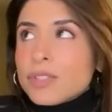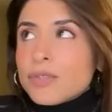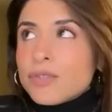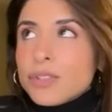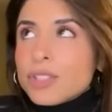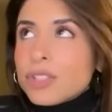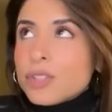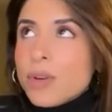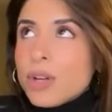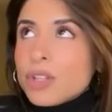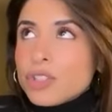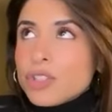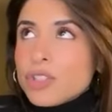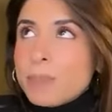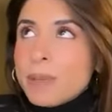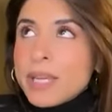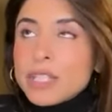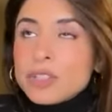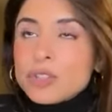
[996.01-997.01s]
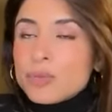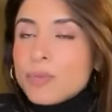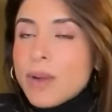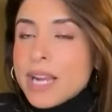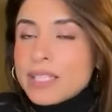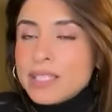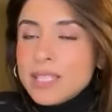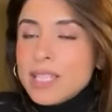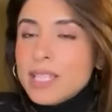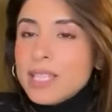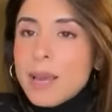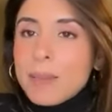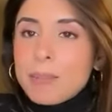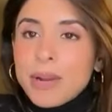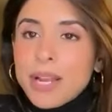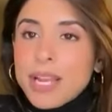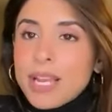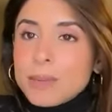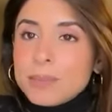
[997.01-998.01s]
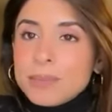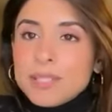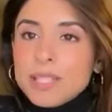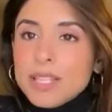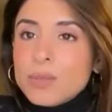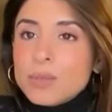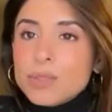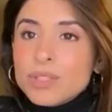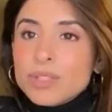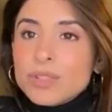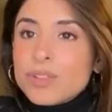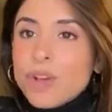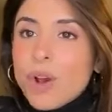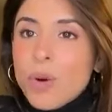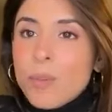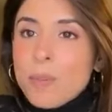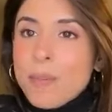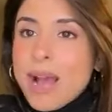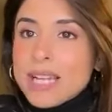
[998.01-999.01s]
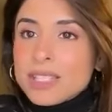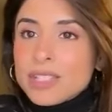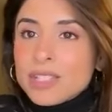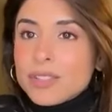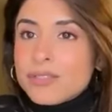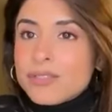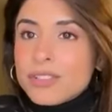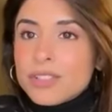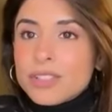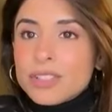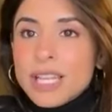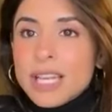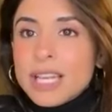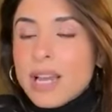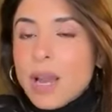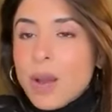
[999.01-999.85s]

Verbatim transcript: first of all just being directed in that breakup scene was so masterful like